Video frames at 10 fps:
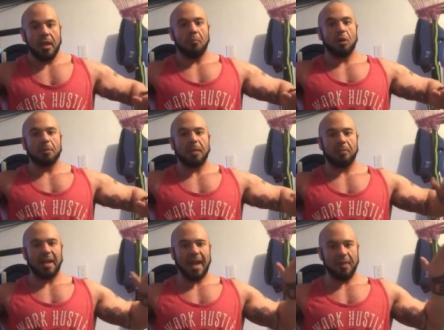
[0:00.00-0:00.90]
Most
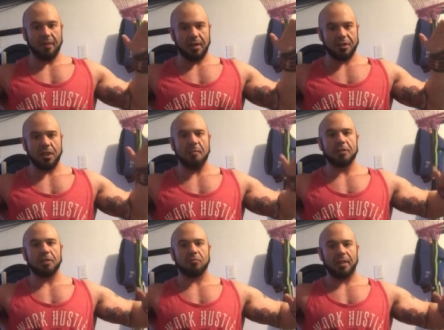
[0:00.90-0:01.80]
people have uh, some
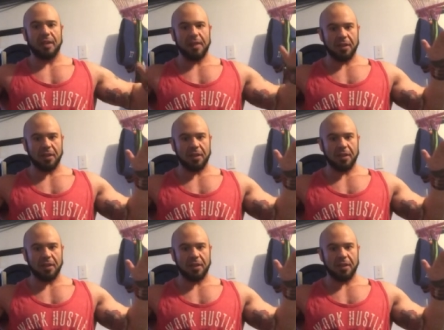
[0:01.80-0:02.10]
degree of